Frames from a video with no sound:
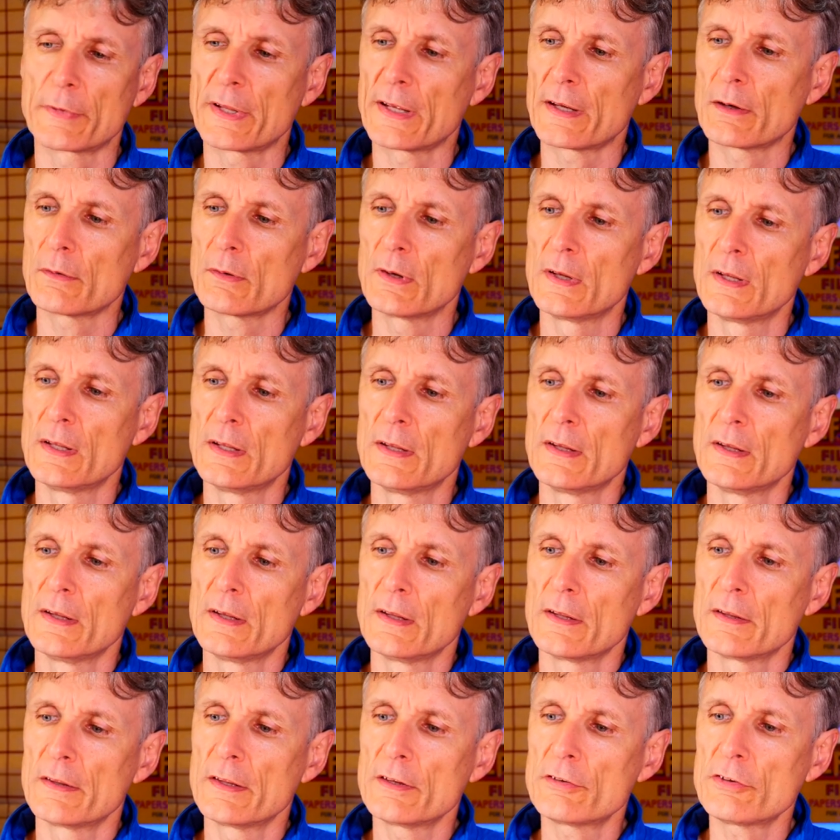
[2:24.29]
Now,
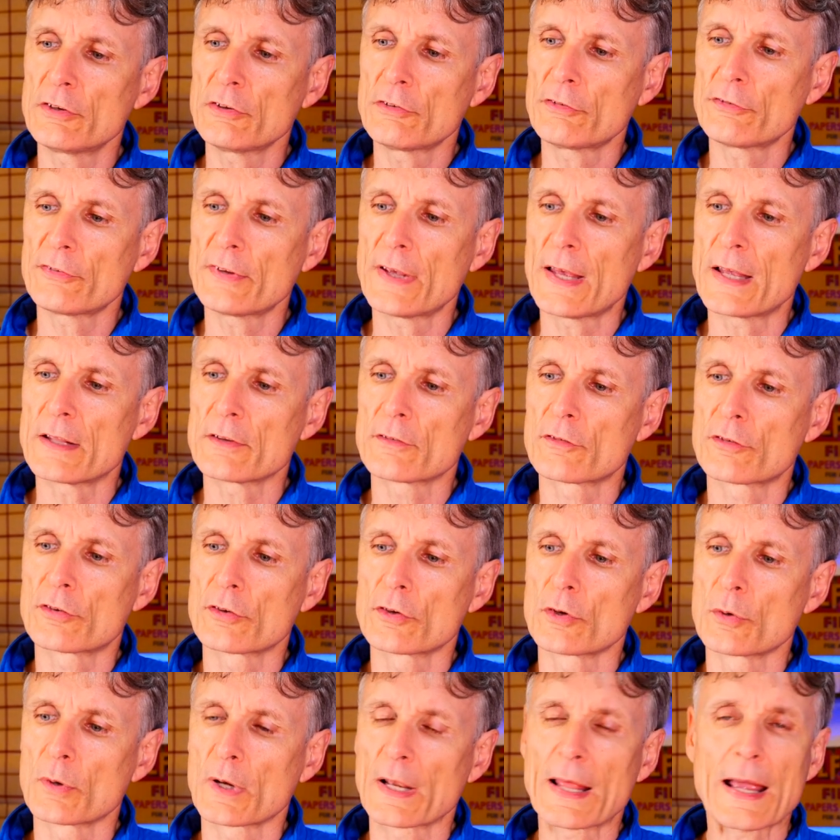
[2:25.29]
this is set
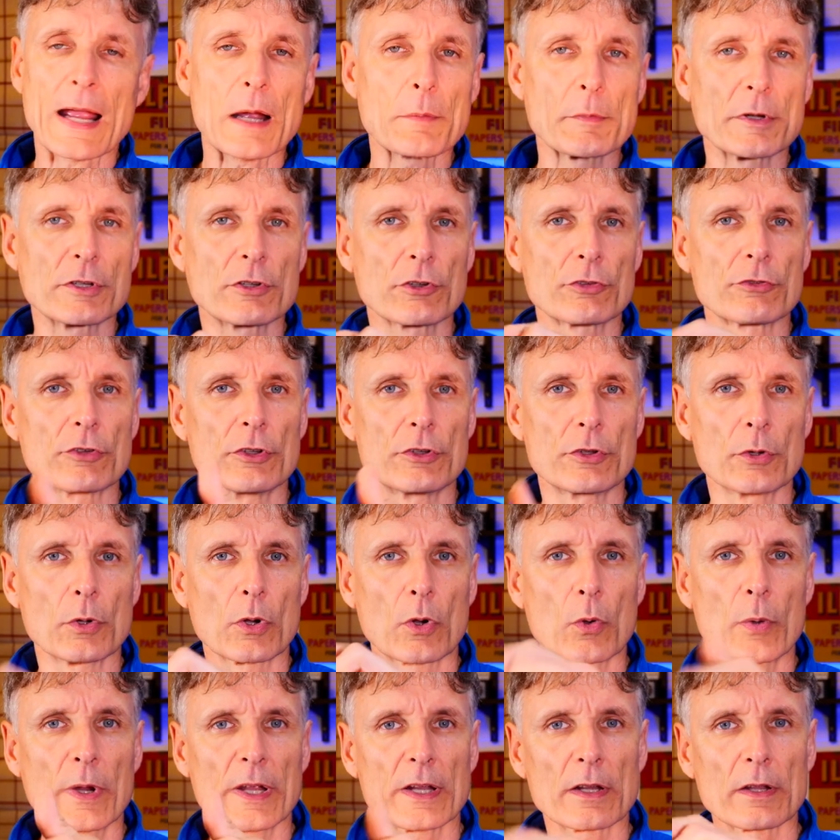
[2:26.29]
to allow me just to do
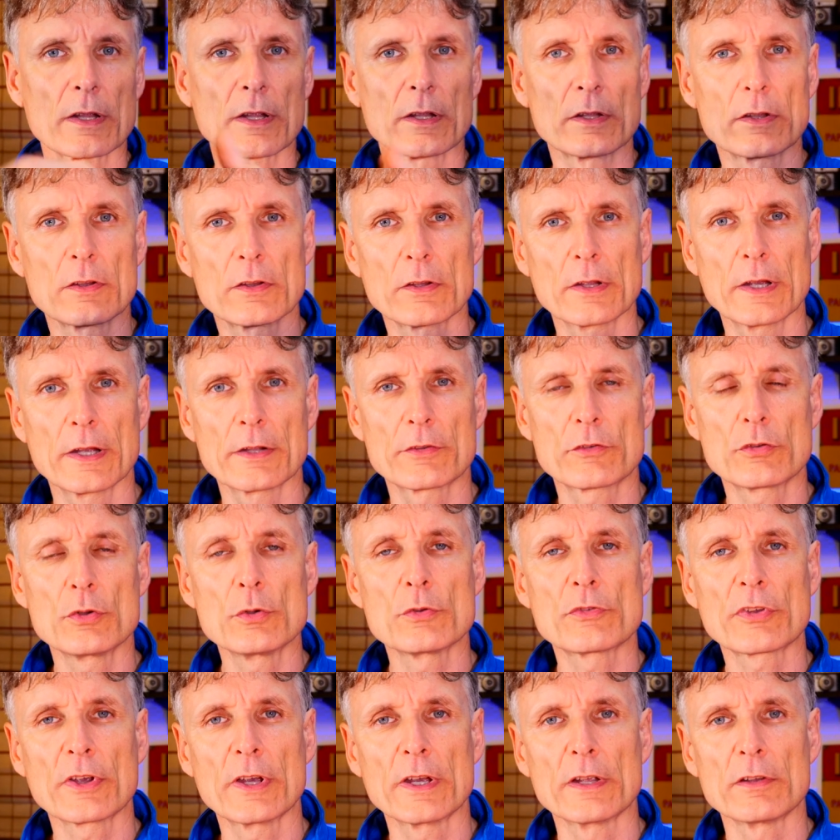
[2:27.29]
a quick
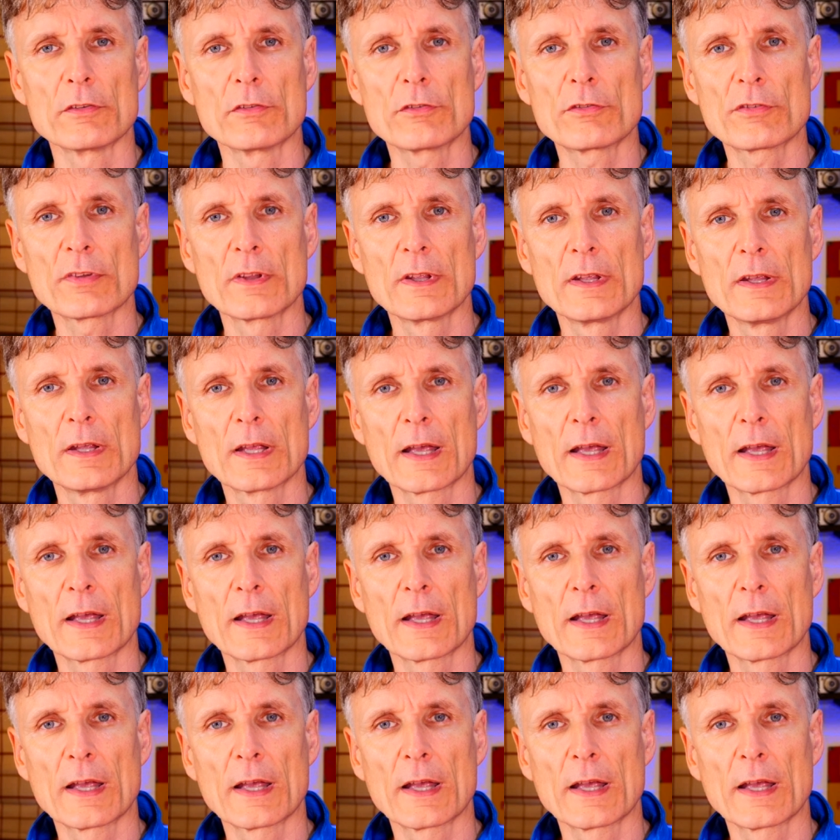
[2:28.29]
two turns,